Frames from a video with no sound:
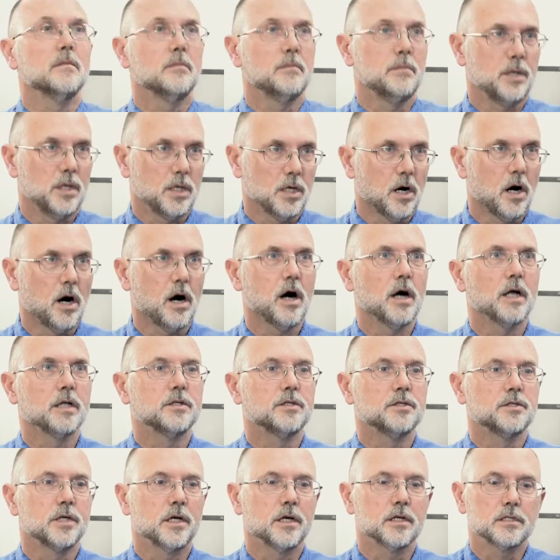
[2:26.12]

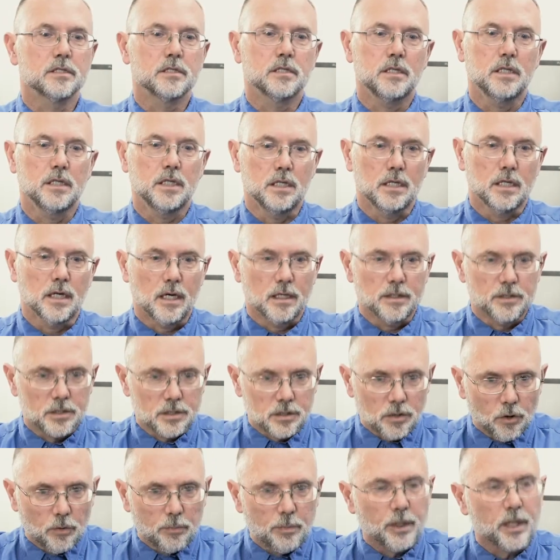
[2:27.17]
beyond just
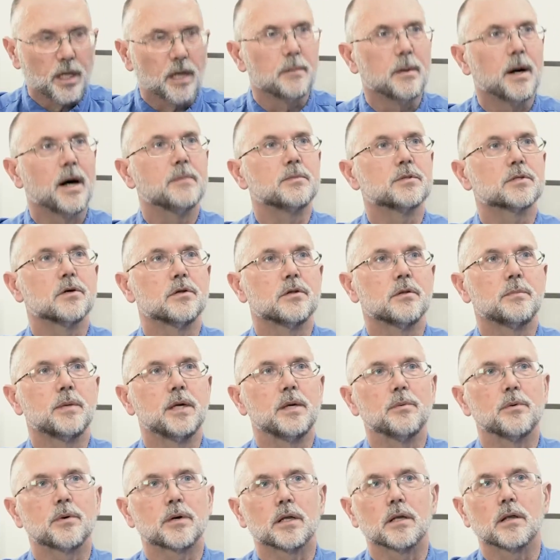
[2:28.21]
just opening them up so that
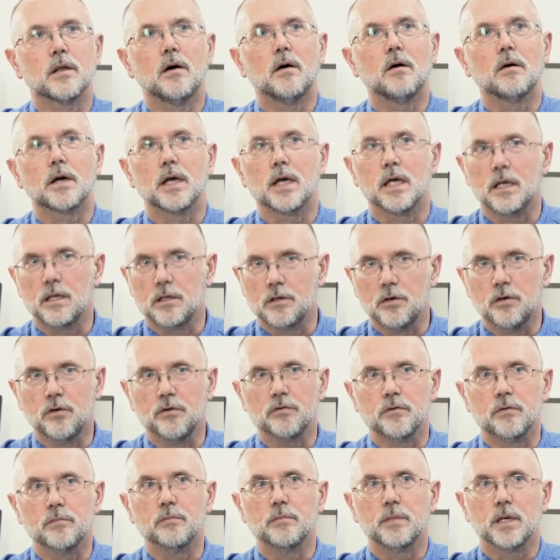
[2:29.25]
people can log in and use
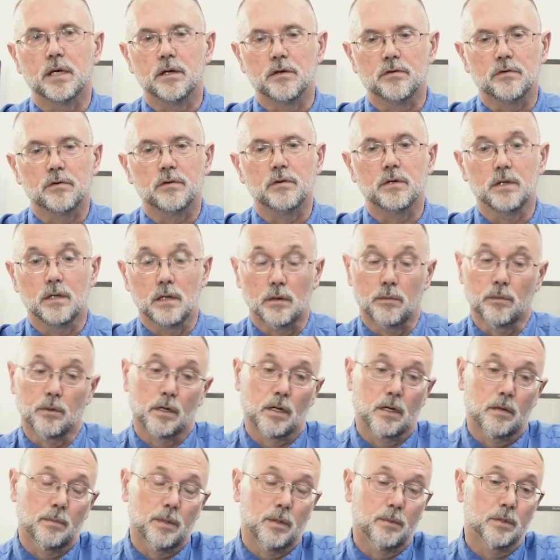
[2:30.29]
them, because we're
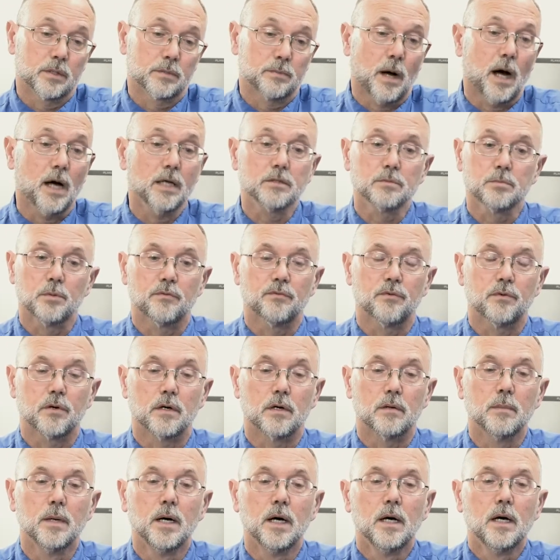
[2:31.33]
going to be responsible for
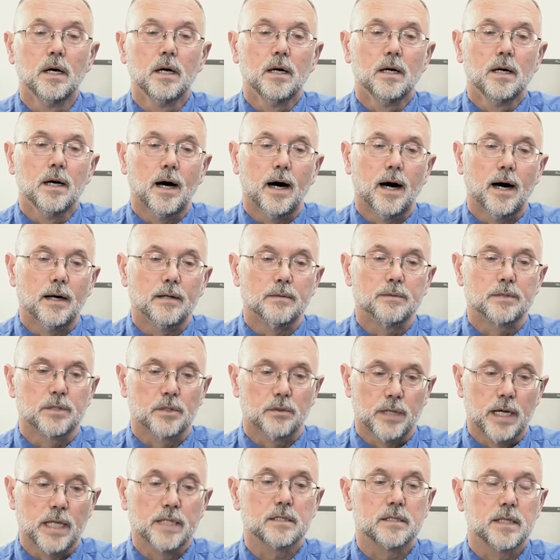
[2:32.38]
them. So
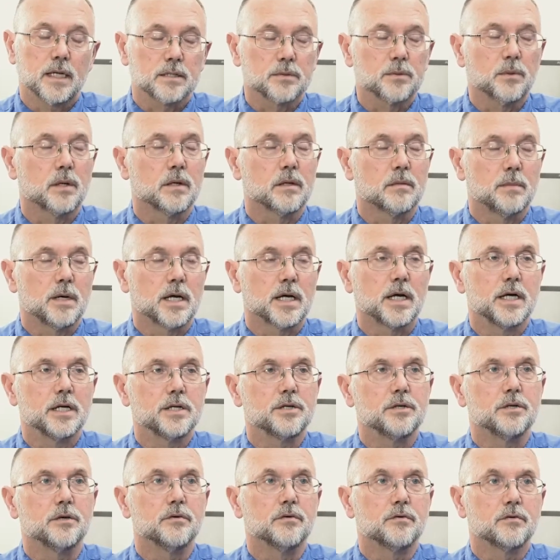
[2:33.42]
that's one of the big
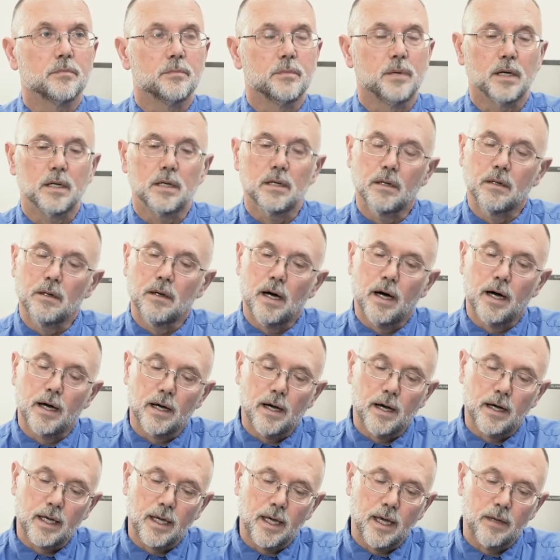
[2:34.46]
issues. But
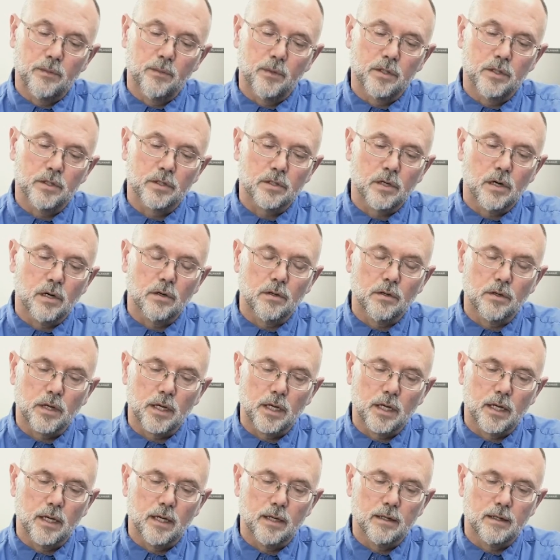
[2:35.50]
again, when you start
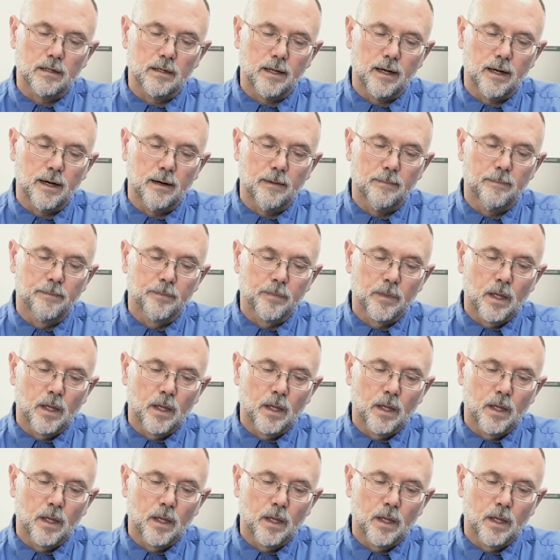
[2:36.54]
looking at some